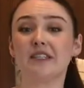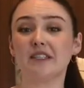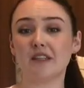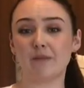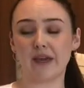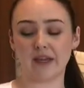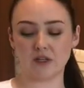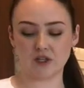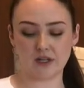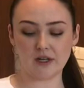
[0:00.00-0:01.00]
it into the baking
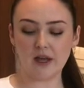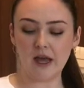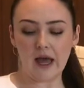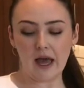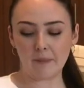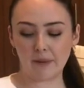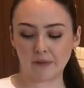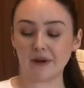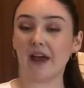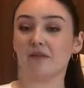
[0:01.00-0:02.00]
sheet
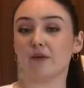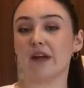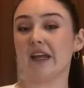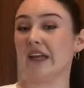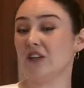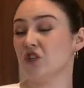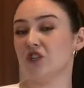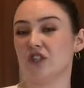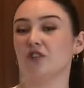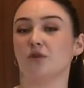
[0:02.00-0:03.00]
about every
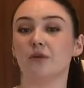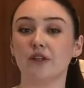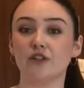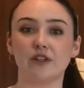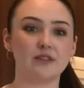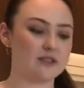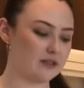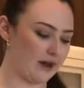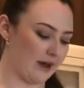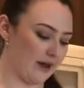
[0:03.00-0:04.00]
inch to 2 inches
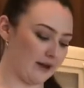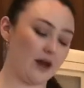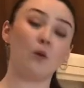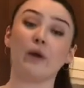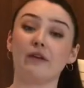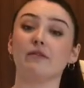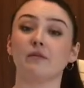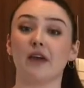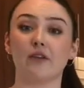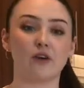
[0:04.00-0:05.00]
away from
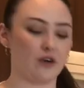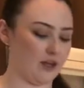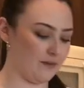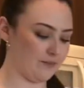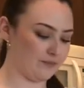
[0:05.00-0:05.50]
the other cookie.